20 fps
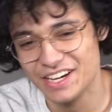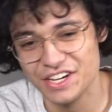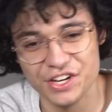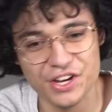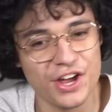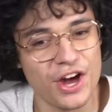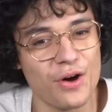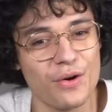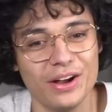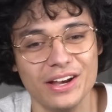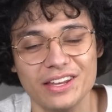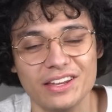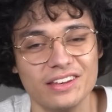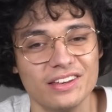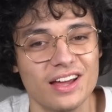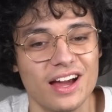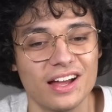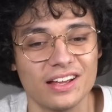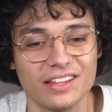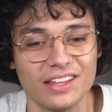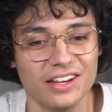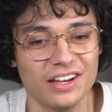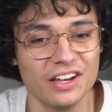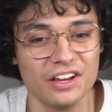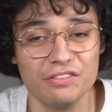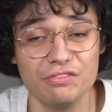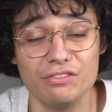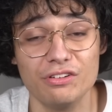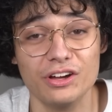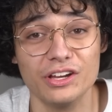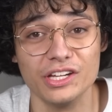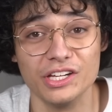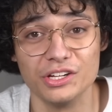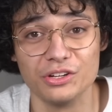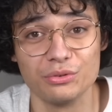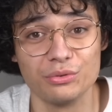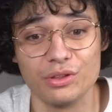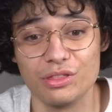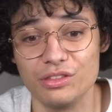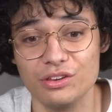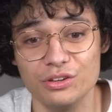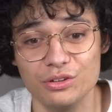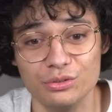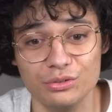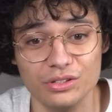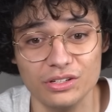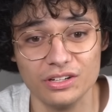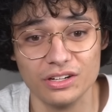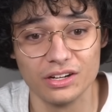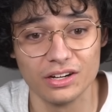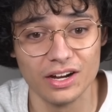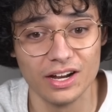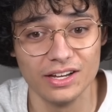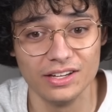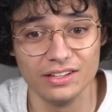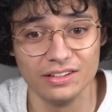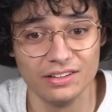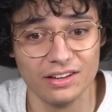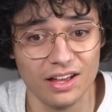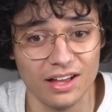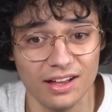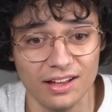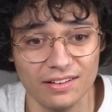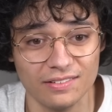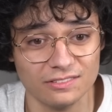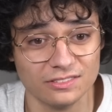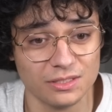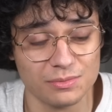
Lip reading: No, I did not get any funnier with the new year. I did not.